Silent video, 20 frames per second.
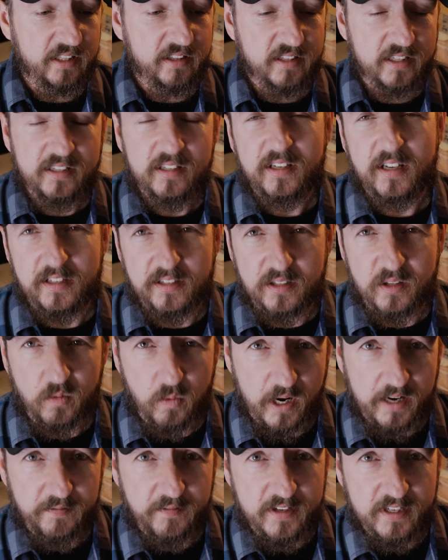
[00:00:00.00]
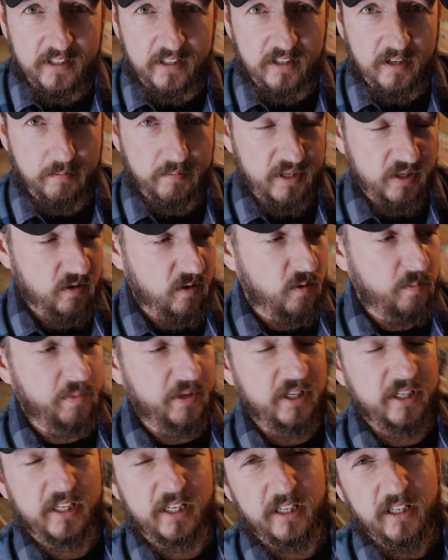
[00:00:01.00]
In this case, the wifey's gonna be
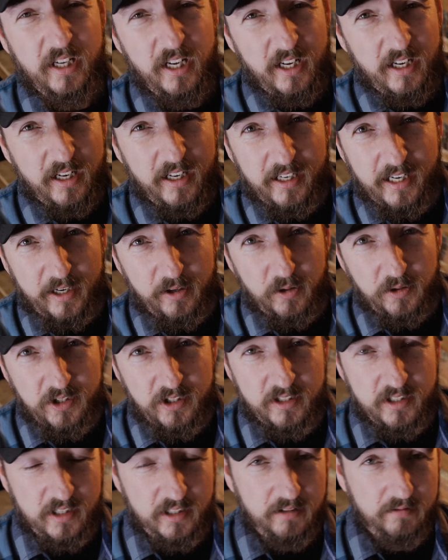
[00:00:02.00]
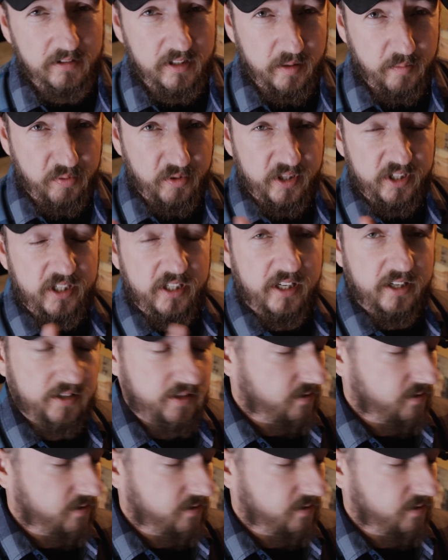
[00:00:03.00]
opening it, and I know she's gonna really appreciate it.